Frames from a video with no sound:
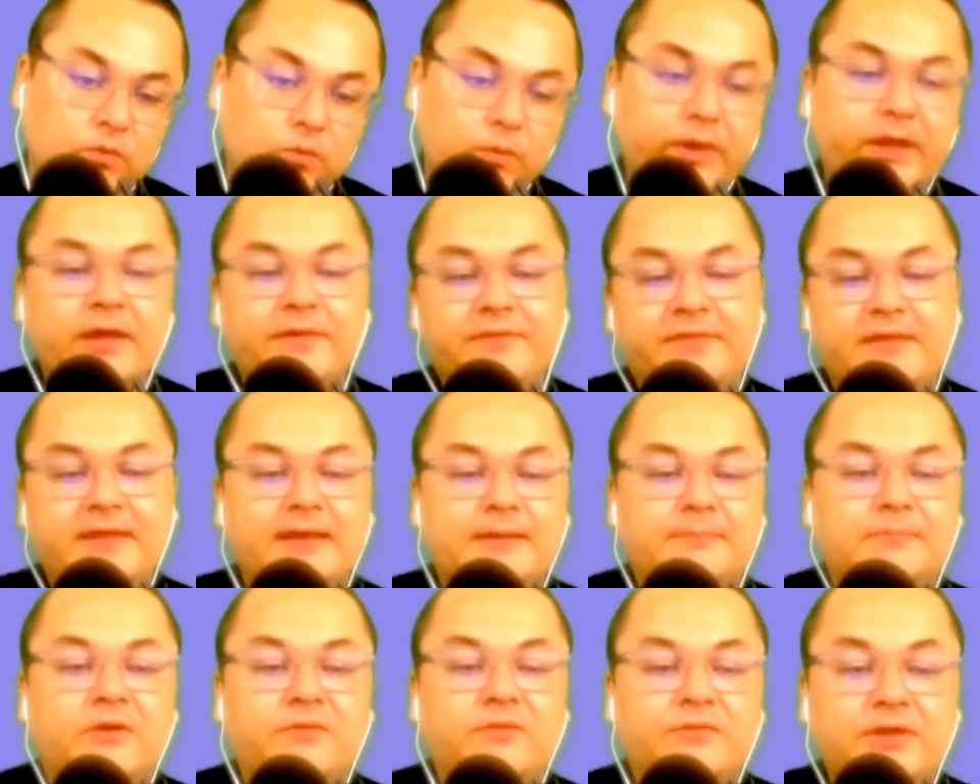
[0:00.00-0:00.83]
We can
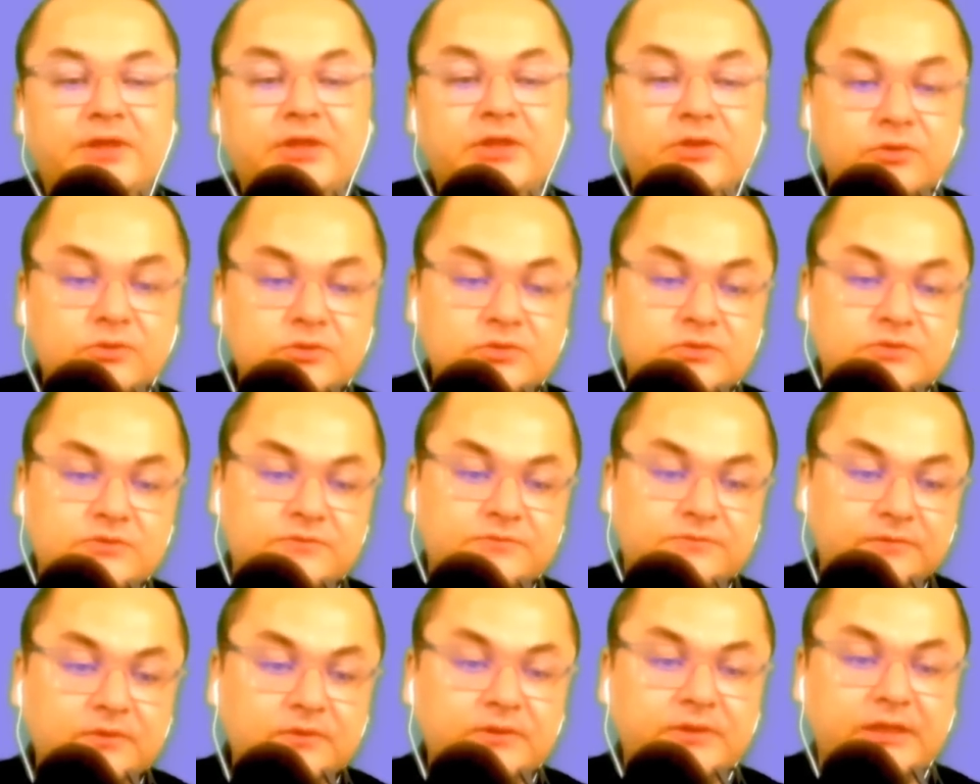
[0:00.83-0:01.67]
think about the
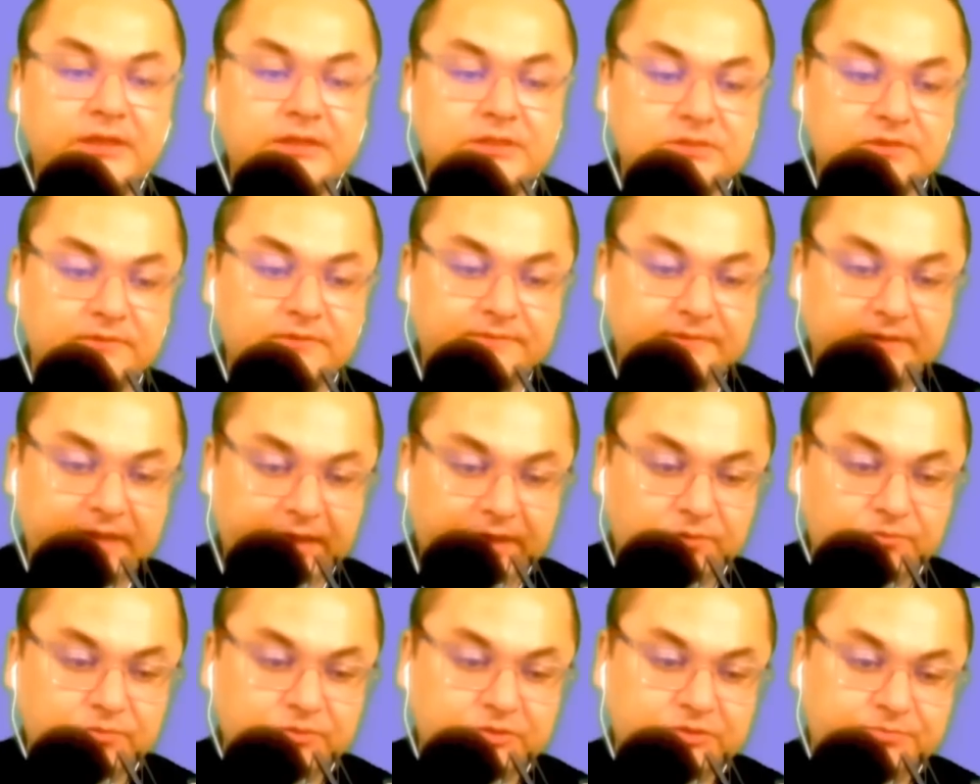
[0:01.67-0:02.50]
usefulness of
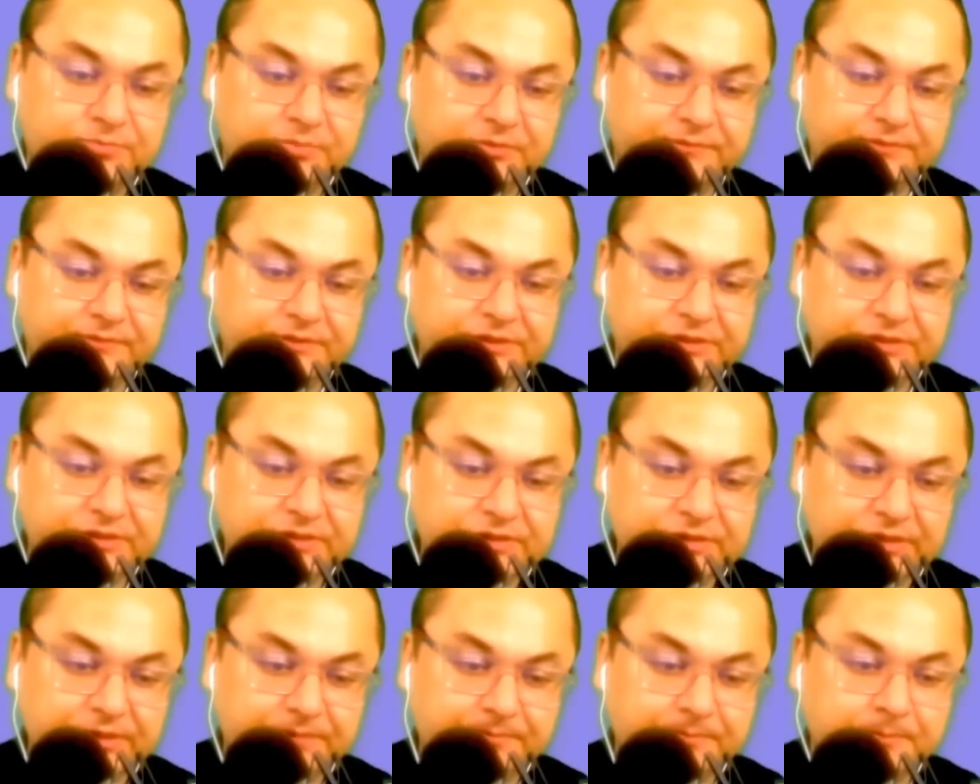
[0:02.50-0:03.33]
language
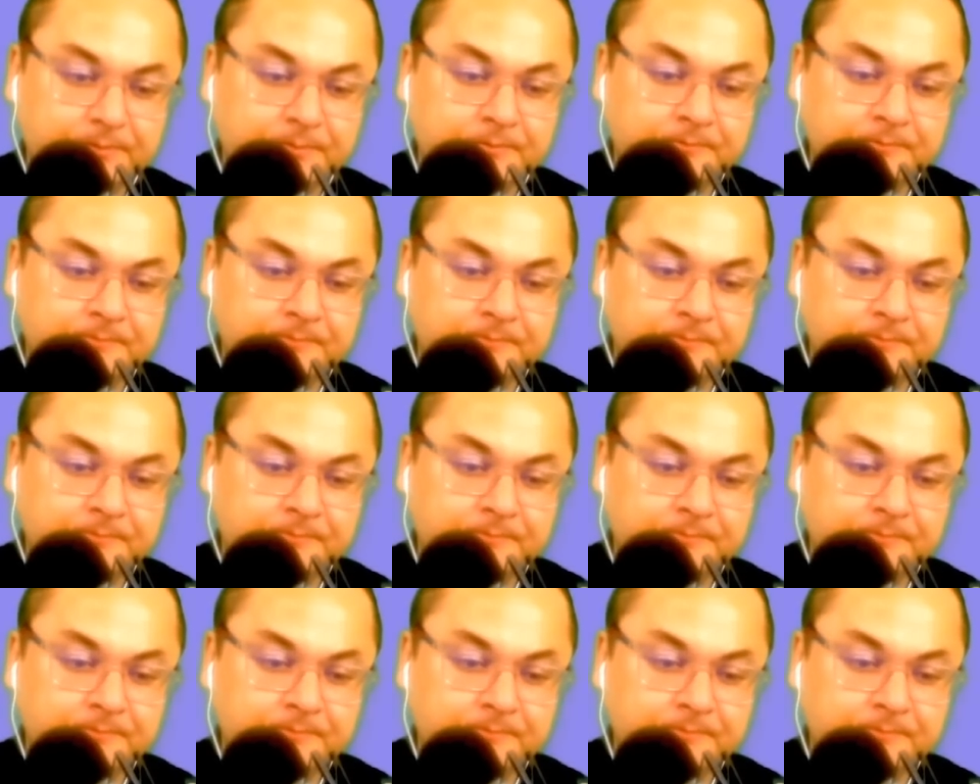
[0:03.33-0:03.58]
proficiency.